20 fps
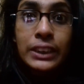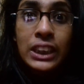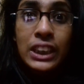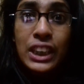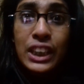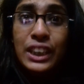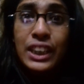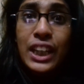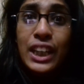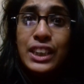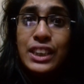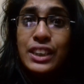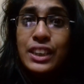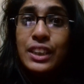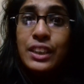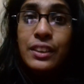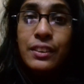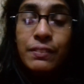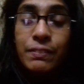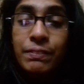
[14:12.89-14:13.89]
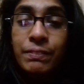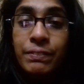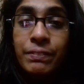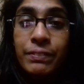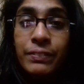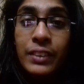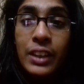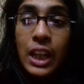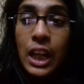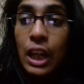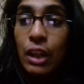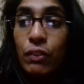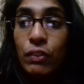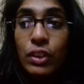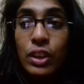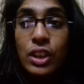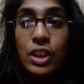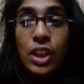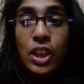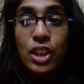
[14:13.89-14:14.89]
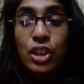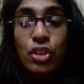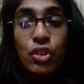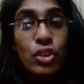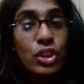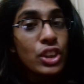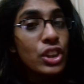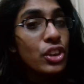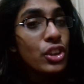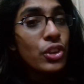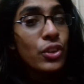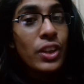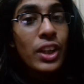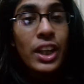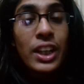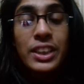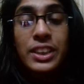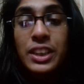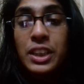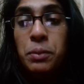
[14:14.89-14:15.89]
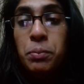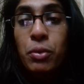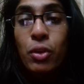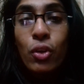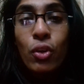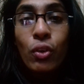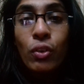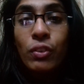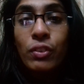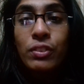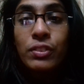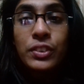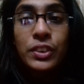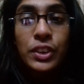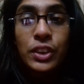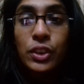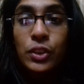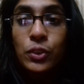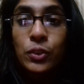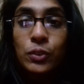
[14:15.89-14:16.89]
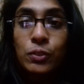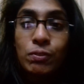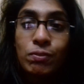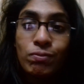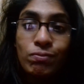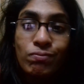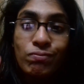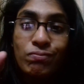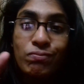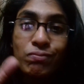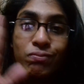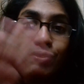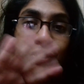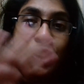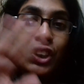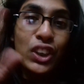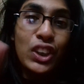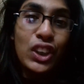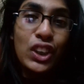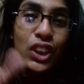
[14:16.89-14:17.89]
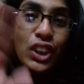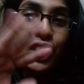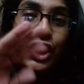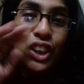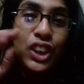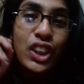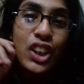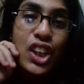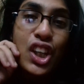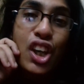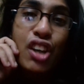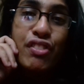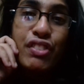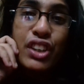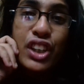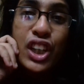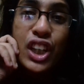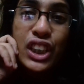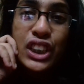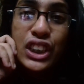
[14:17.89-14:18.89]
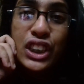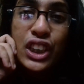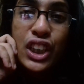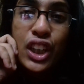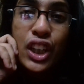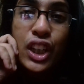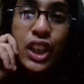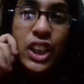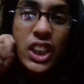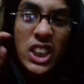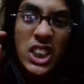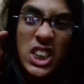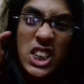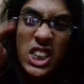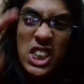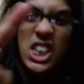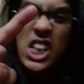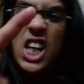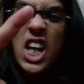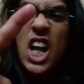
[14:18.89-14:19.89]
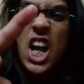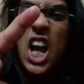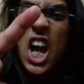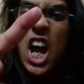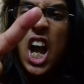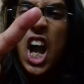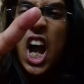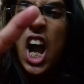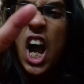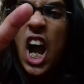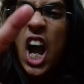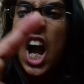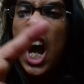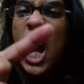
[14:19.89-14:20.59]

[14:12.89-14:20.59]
I think that's it. I will not torture you guys anymore. So, bye. Have a nice day. Yeah.